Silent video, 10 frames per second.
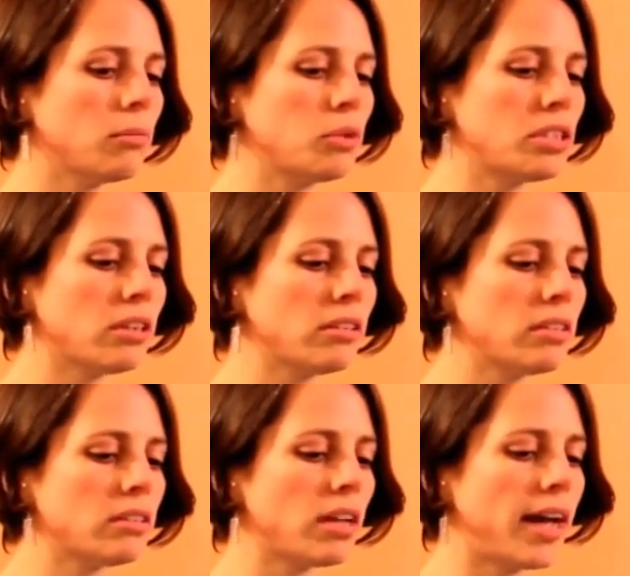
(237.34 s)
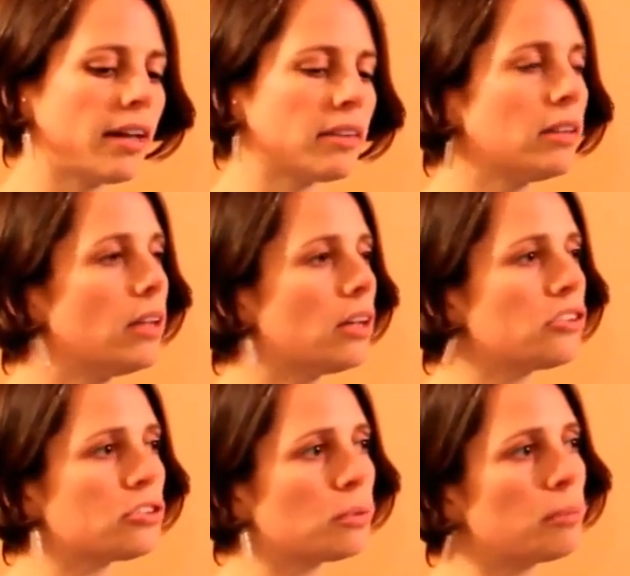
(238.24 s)
we started at the
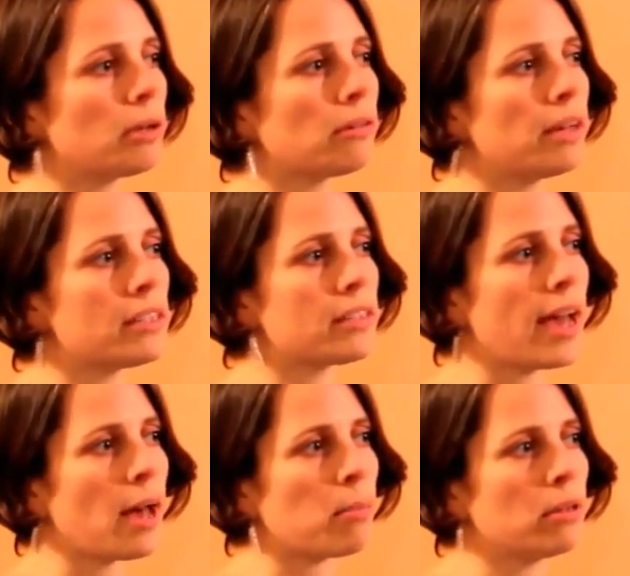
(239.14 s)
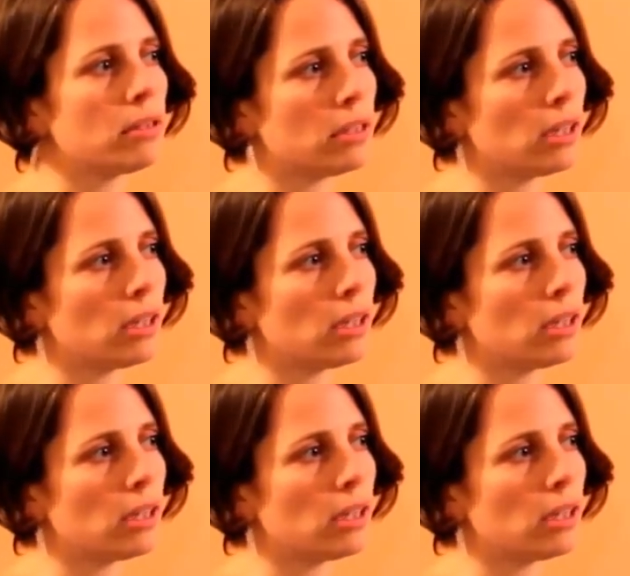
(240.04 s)
large sweeping arrest that happened